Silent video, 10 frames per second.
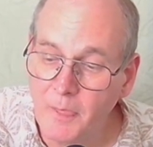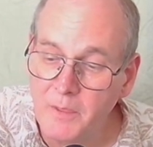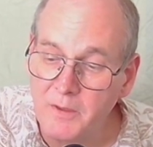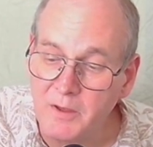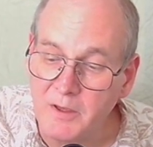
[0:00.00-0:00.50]

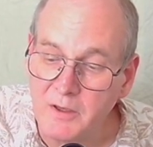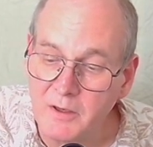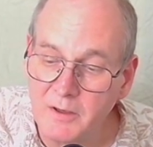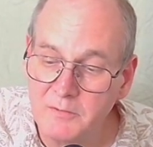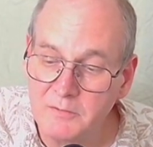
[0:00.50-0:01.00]
The
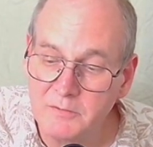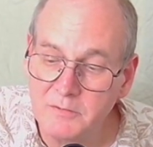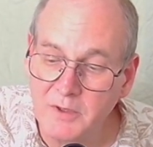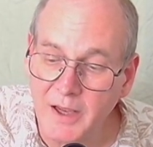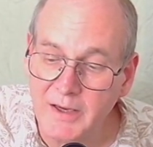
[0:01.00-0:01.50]

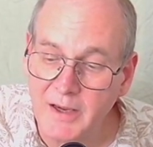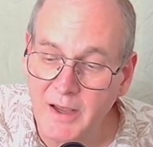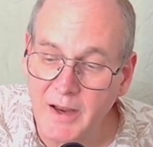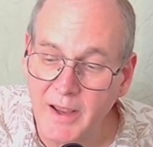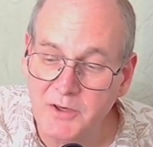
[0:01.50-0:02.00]

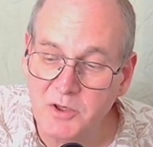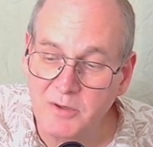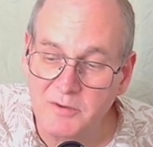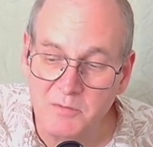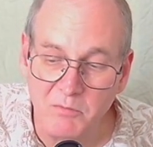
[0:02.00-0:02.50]
Nikon
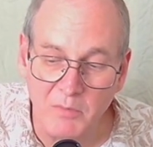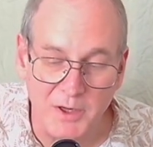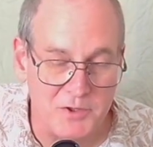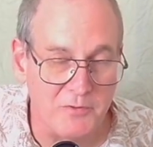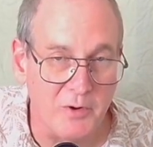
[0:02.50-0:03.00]
Action is
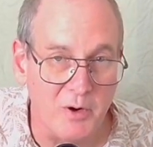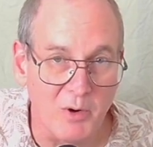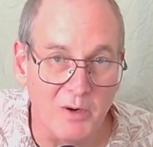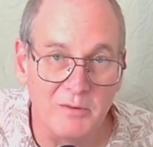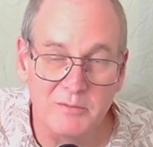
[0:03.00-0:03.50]
much
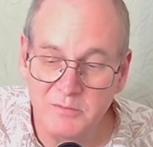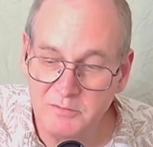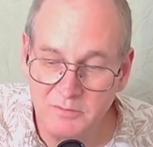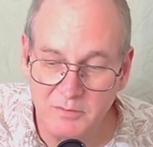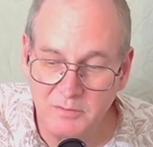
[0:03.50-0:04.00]
firmer.
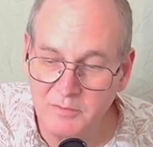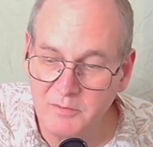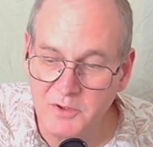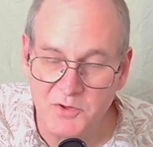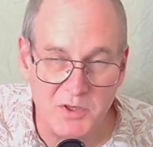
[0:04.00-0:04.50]

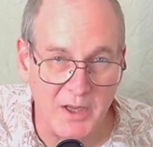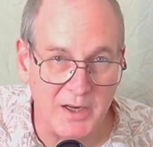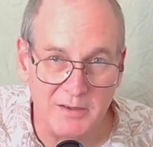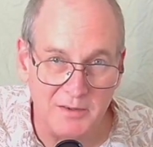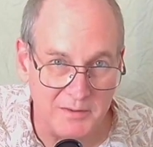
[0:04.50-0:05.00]
You set
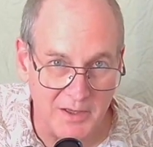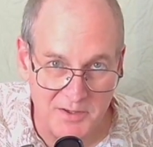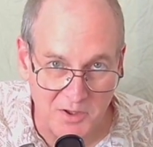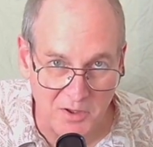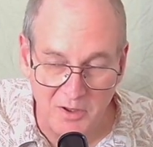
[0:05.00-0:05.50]
it, it
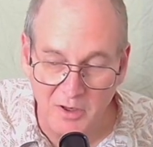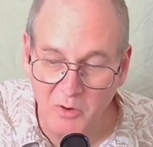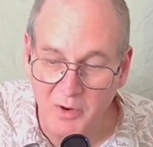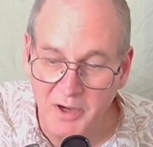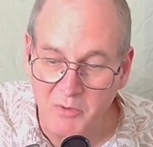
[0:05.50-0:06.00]
isn't going to
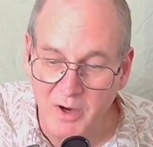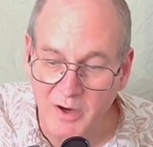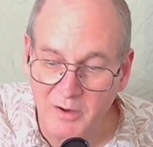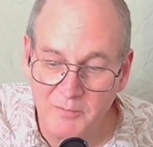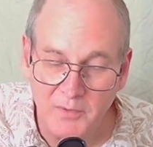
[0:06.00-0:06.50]
go
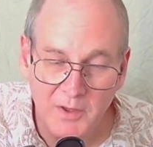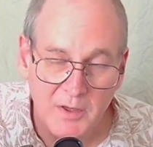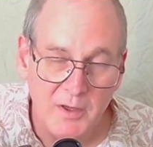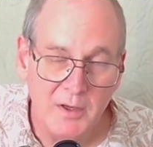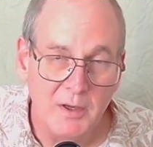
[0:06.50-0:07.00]
anywhere.
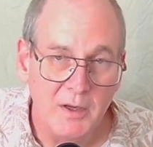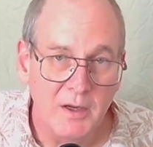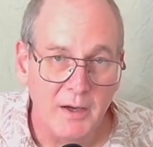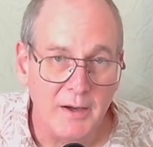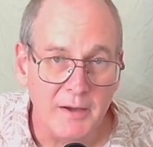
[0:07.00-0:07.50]

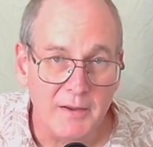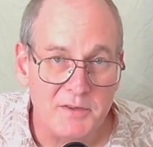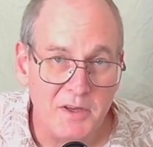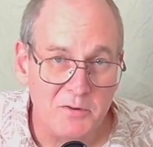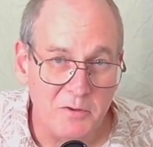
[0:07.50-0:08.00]

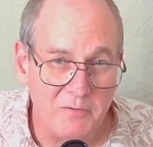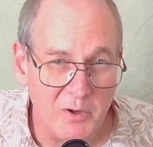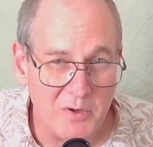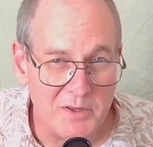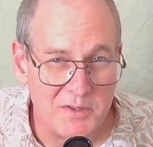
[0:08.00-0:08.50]
Central
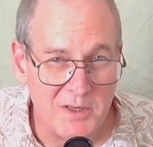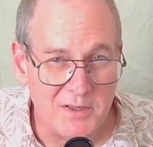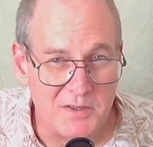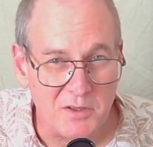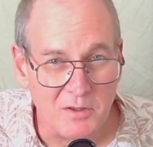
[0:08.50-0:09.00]
focus
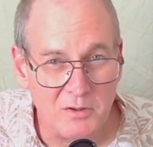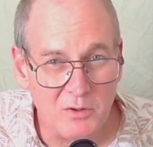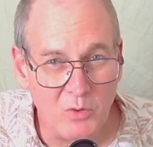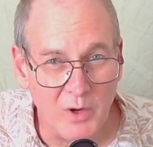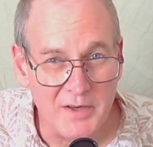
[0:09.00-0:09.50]
isn't
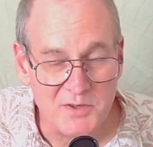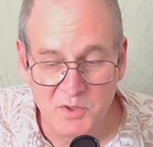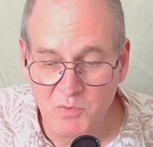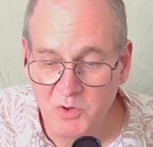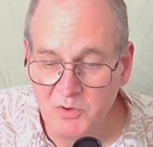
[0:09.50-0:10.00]
quite as
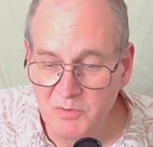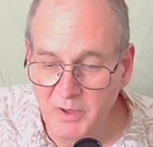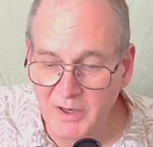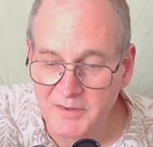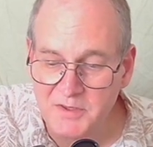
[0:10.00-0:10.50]
smooth,
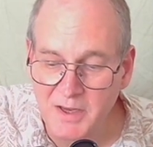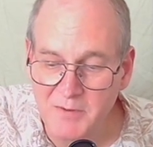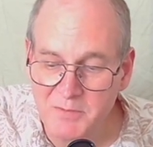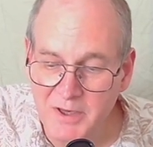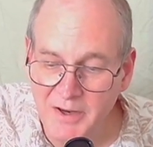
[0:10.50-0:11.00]
but at the
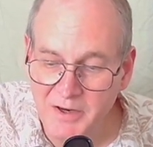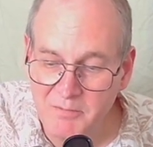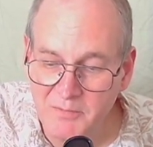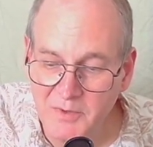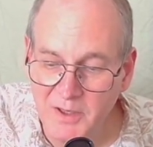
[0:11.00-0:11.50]
same
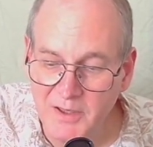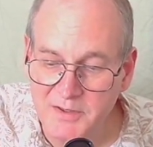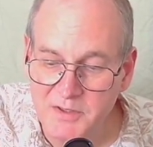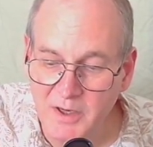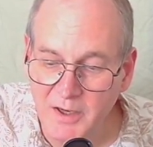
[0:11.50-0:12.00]
time,
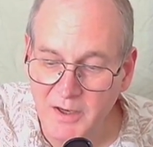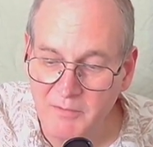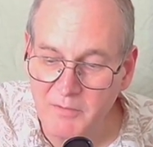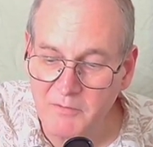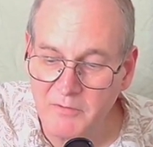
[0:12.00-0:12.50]
it's
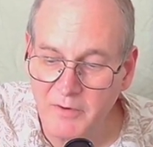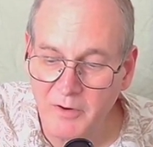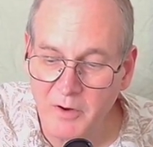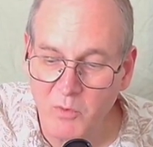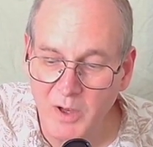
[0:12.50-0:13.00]

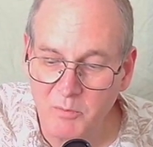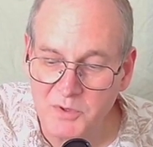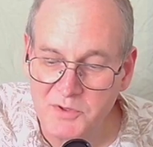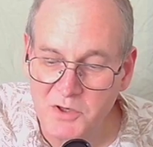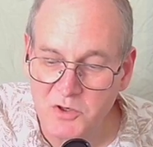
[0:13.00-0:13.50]
very well
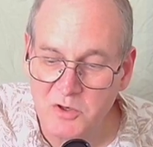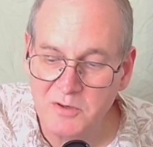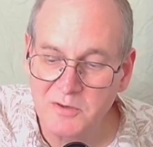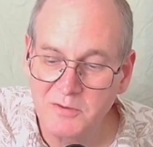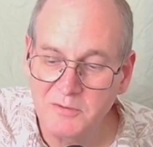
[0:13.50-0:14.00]
positioned